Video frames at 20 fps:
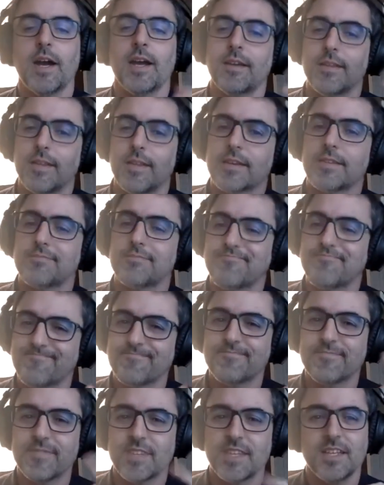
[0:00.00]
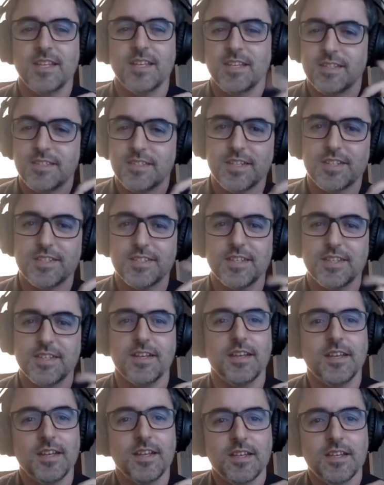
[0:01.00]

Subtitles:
I'm like, there's a